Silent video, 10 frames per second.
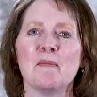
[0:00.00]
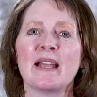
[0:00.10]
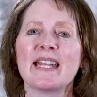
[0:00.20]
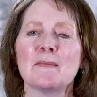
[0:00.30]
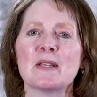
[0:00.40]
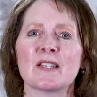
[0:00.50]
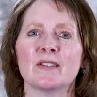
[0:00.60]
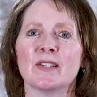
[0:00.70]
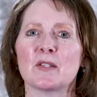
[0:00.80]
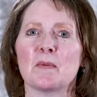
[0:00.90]
My name is
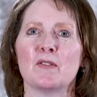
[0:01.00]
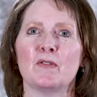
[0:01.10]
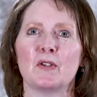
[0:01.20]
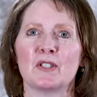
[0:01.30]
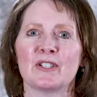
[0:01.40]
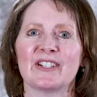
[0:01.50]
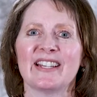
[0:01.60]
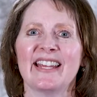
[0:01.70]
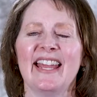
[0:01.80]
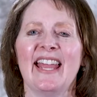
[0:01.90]
Elizabeth Fuller,
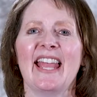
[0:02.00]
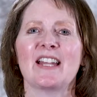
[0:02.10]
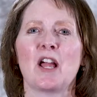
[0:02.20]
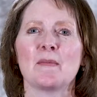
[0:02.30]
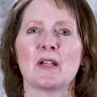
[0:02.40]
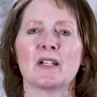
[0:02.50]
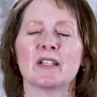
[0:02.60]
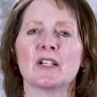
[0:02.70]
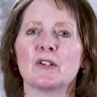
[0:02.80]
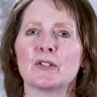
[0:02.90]
and I'm a
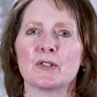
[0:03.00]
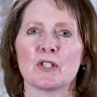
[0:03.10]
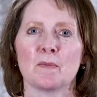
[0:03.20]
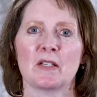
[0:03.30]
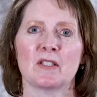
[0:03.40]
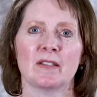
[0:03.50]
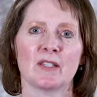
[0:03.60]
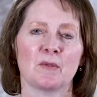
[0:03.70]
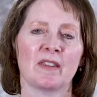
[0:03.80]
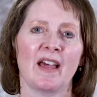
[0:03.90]
clinical nurse
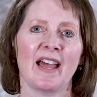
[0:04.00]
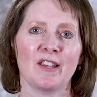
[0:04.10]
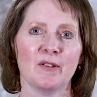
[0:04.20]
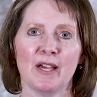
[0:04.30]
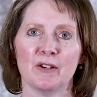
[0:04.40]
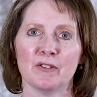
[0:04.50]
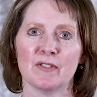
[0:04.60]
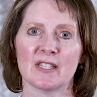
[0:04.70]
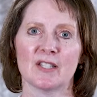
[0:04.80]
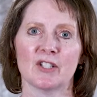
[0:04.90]
specialist with IU Health
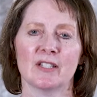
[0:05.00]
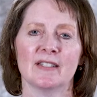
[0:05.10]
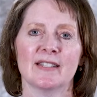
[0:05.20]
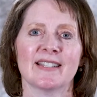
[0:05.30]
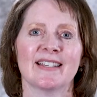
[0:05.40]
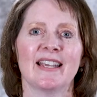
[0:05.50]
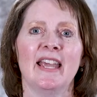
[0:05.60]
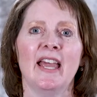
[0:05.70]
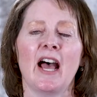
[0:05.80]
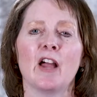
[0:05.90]
Physicians.
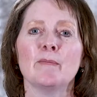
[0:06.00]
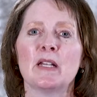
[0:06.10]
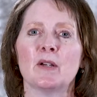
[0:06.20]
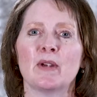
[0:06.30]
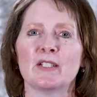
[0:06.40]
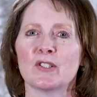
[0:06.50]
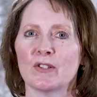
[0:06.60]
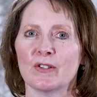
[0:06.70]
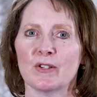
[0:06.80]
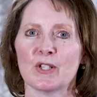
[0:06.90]
I've been a
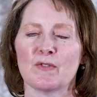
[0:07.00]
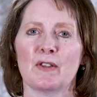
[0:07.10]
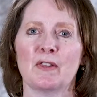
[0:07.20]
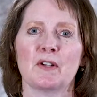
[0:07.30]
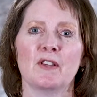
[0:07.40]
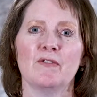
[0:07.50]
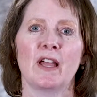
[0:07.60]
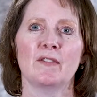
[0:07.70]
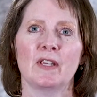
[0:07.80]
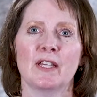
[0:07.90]
registered nurse for
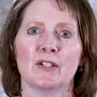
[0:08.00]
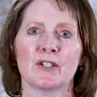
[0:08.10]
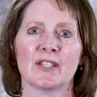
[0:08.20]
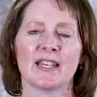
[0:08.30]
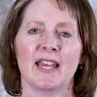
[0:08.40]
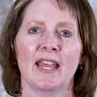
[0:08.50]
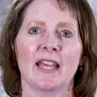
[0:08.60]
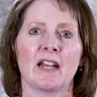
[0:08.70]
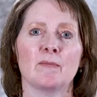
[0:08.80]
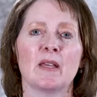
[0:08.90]
35 years, and
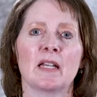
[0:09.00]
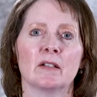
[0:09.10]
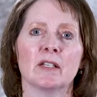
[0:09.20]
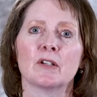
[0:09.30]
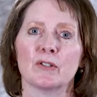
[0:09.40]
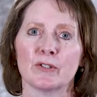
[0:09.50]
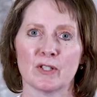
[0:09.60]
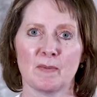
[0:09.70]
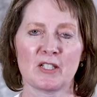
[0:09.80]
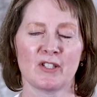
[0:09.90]
I've been a clinical nurse
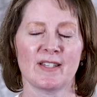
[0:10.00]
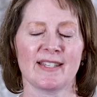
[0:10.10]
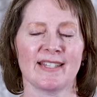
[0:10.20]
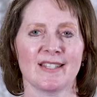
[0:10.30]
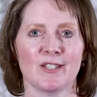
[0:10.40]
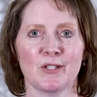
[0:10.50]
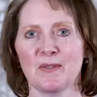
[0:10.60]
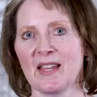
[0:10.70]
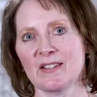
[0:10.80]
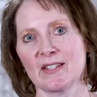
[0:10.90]
specialist since
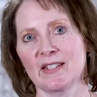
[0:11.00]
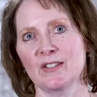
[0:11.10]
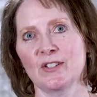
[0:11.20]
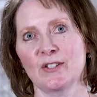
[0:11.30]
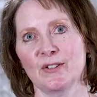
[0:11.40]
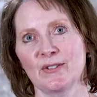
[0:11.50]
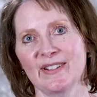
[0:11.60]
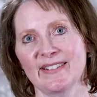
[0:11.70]
2002.